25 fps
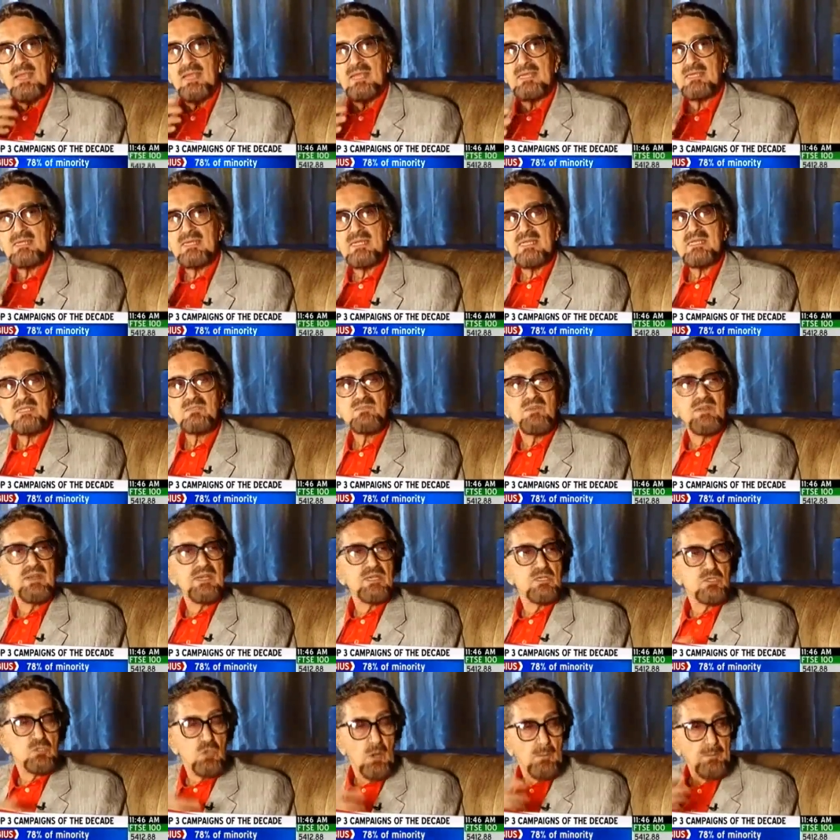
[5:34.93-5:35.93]
it is
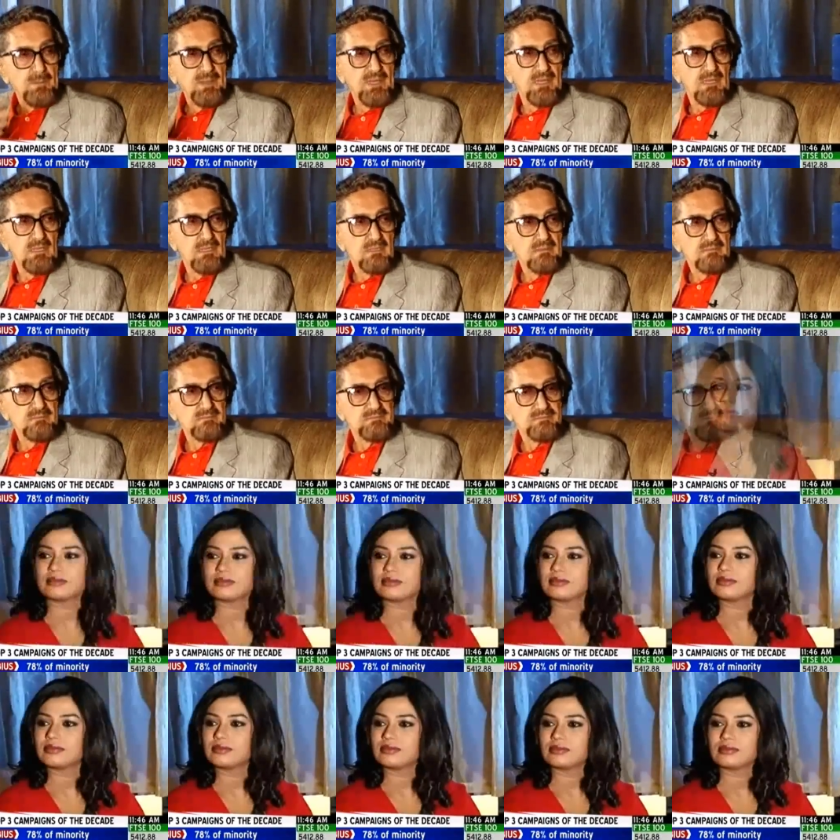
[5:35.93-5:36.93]
very topical. So
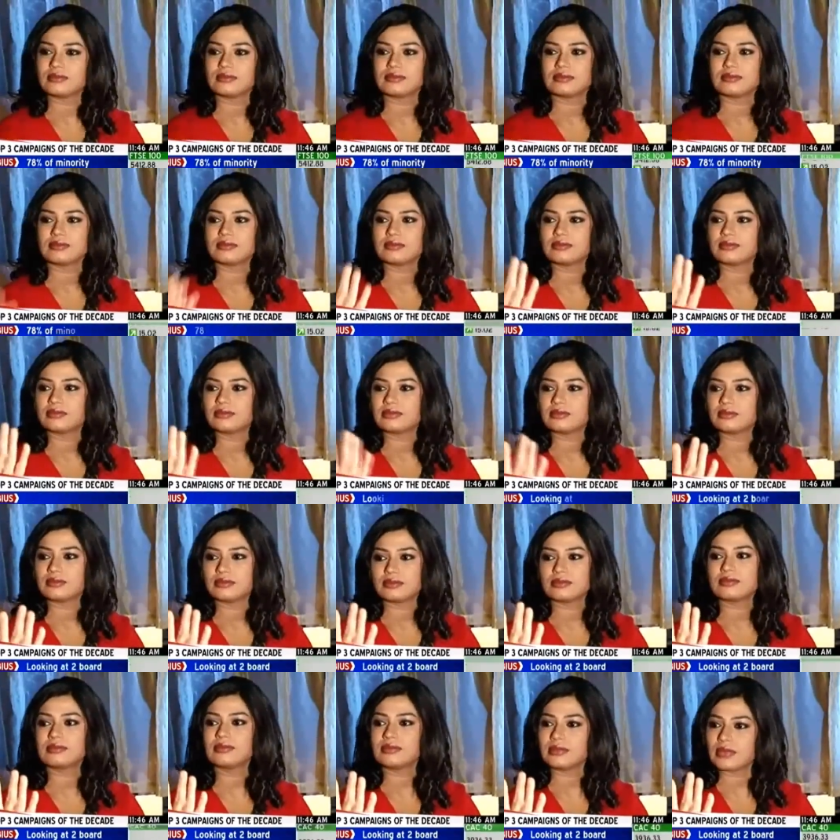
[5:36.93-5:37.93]
basically a hoarding
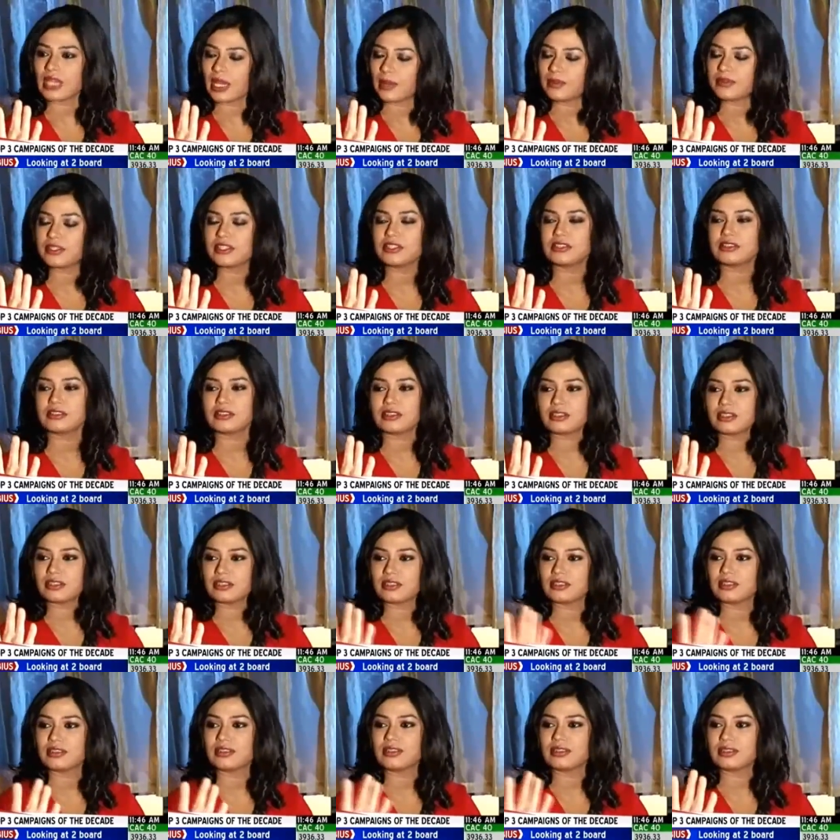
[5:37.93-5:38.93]
campaign. Absolutely.
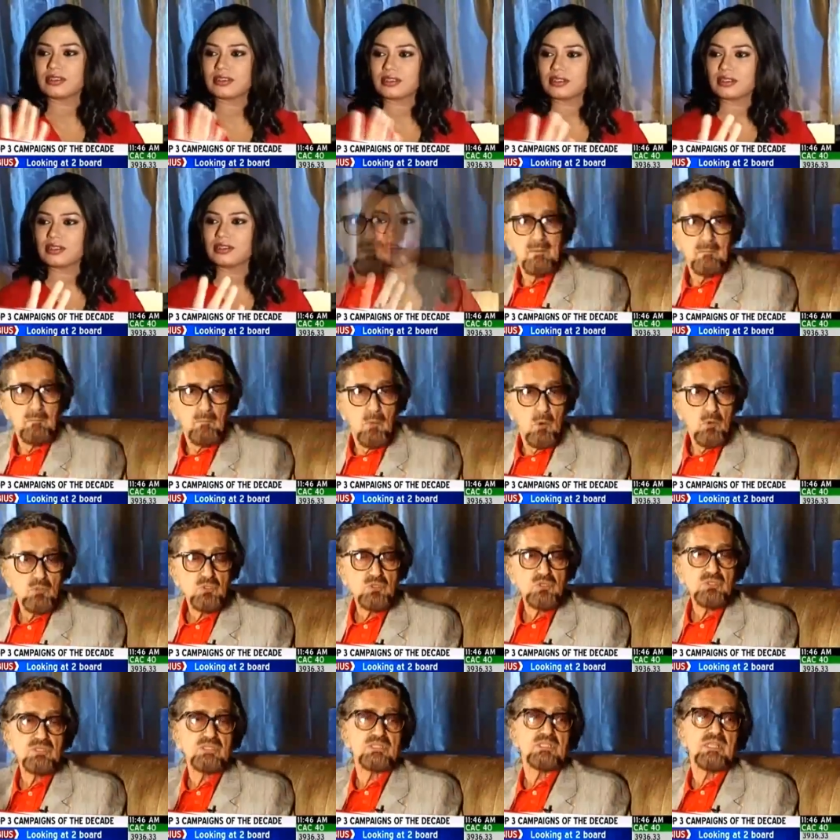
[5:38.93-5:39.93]
So it's basically a
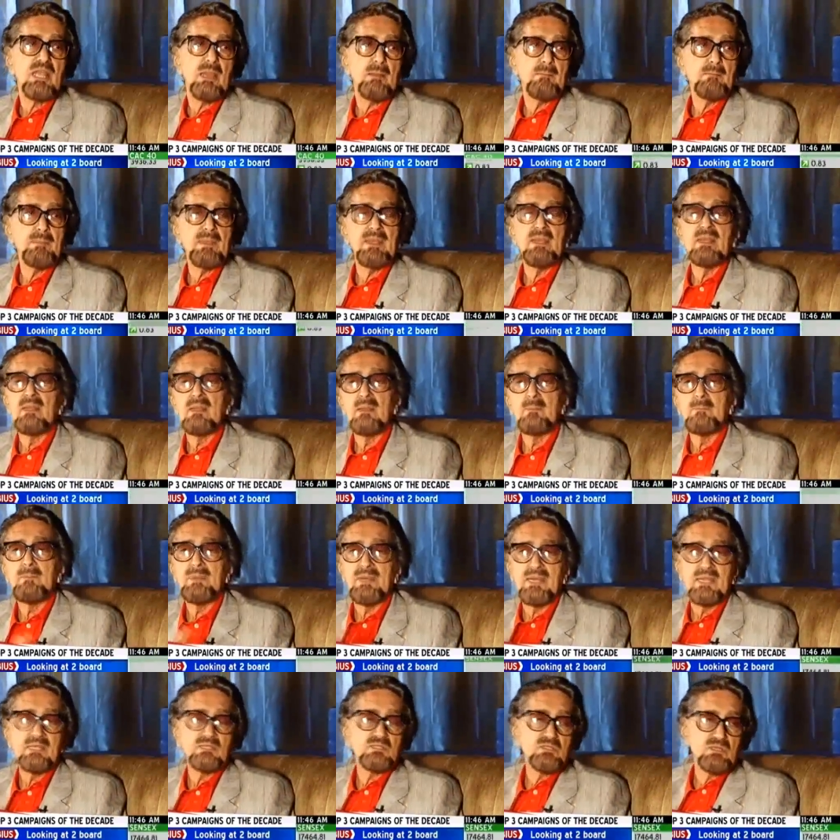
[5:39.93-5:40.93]
motorist campaign and a
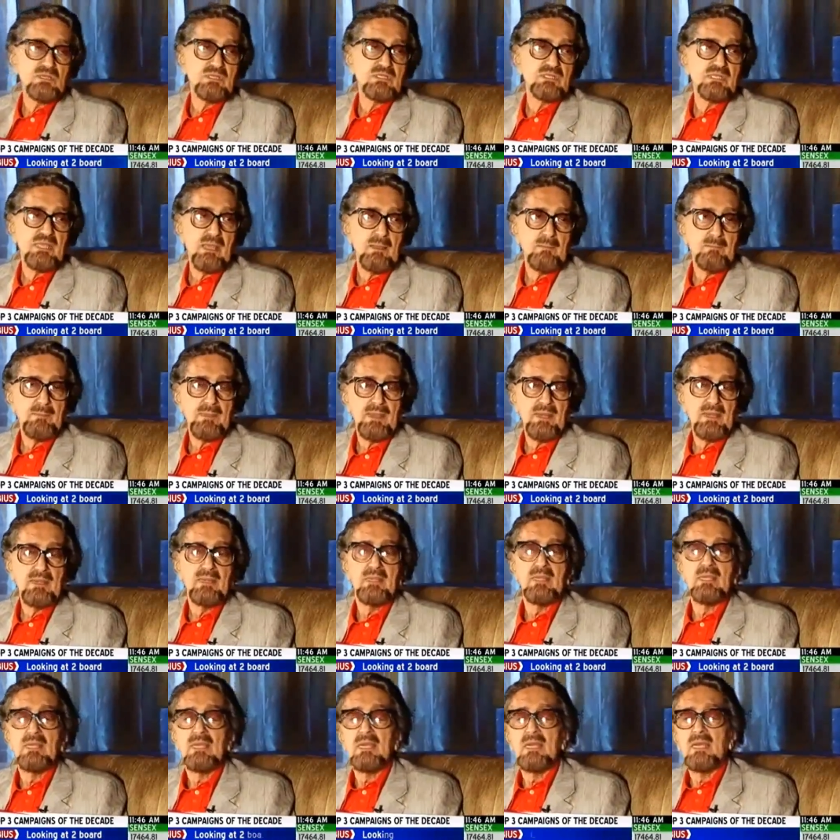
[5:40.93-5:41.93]
pedestrians campaign.
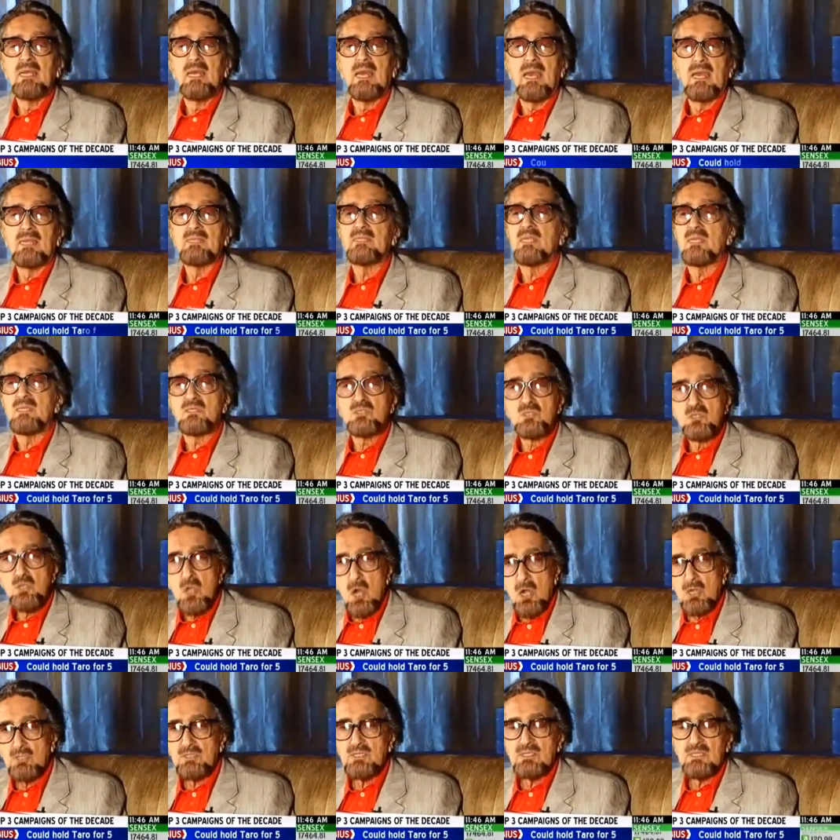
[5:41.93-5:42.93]
It's
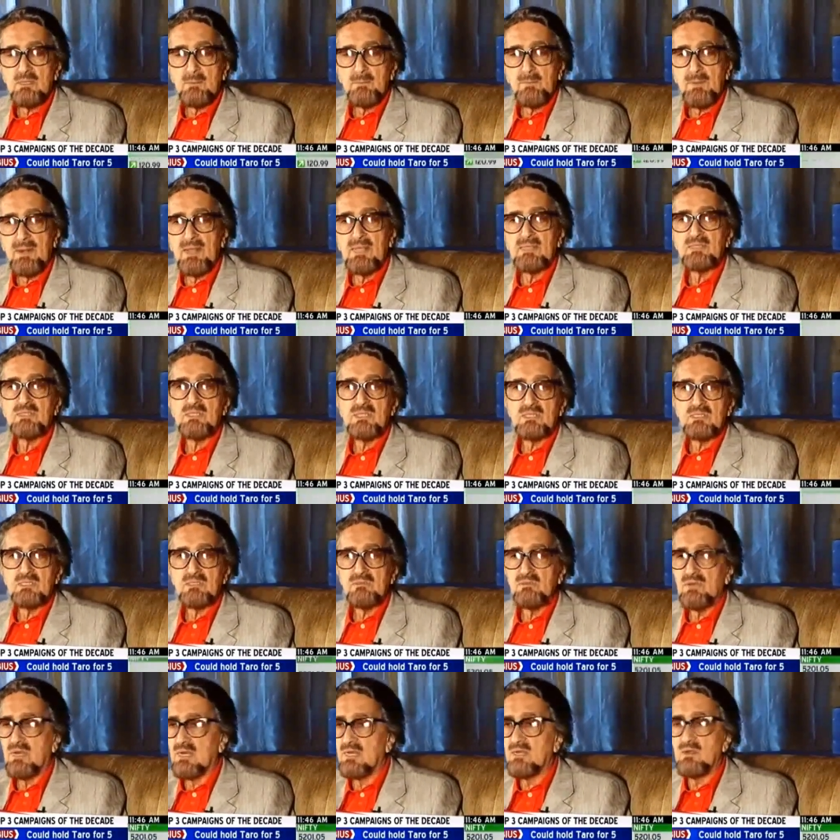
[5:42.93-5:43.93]
not in the press,
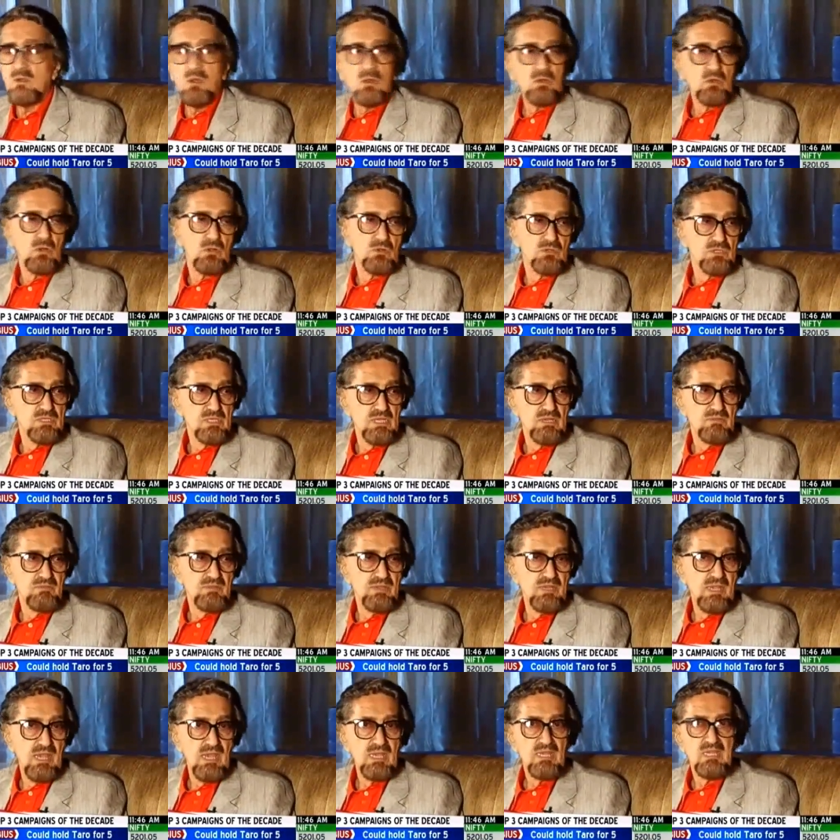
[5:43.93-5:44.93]
it's really not on
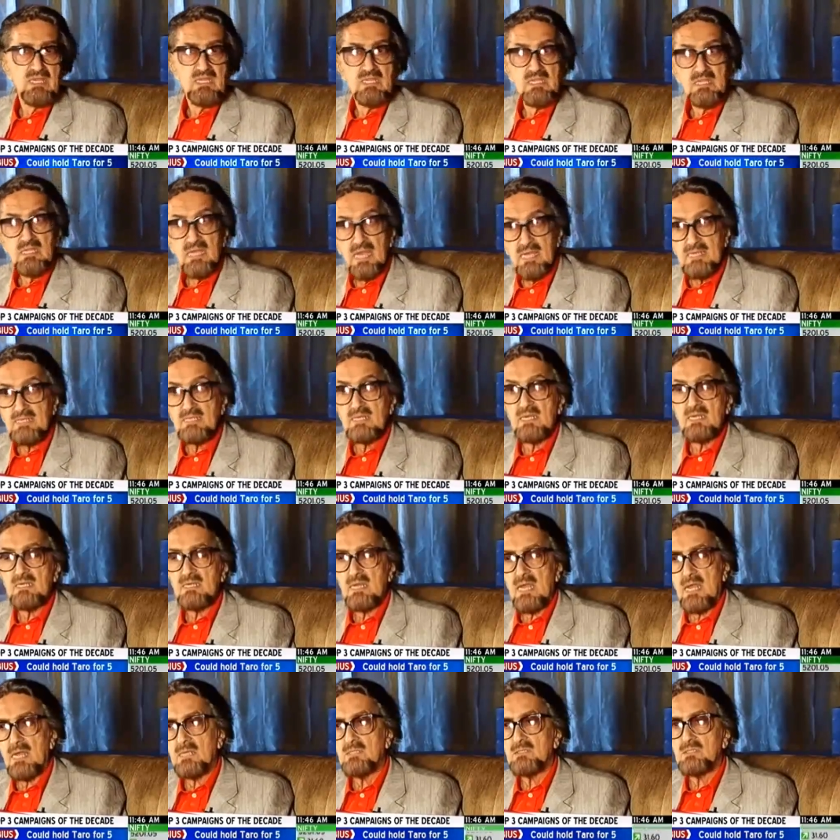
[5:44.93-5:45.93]
TV, and yet
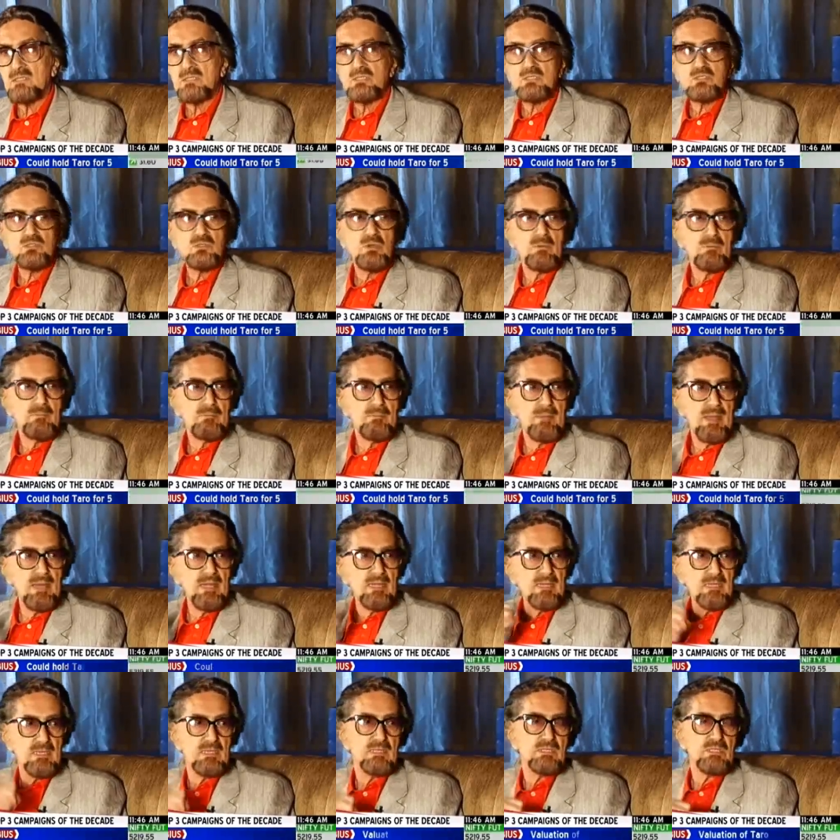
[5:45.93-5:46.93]
it has this
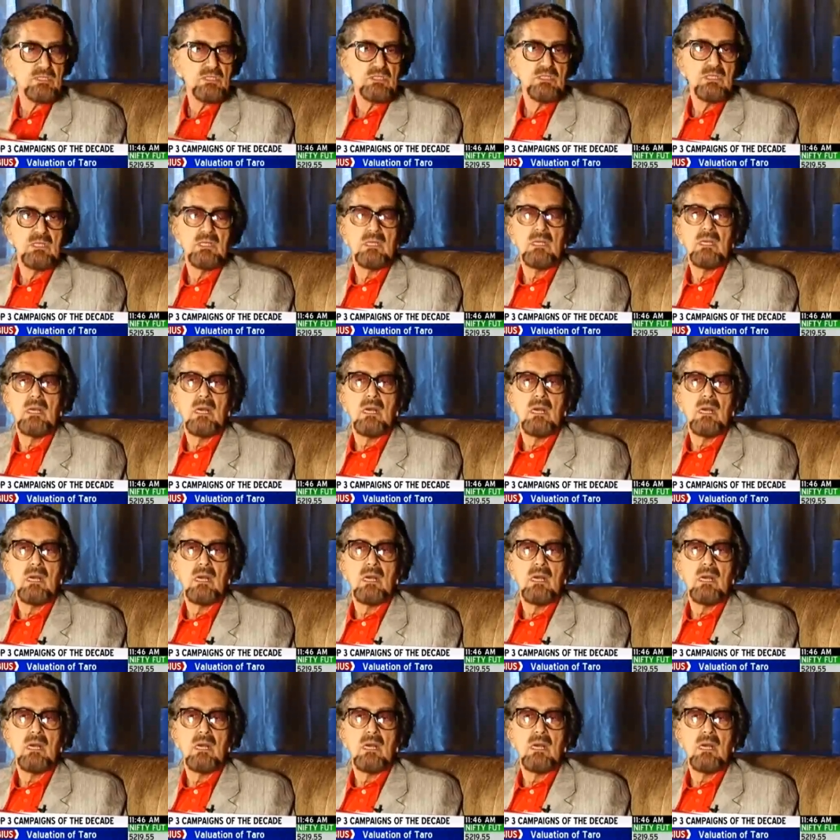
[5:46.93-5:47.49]
tremendous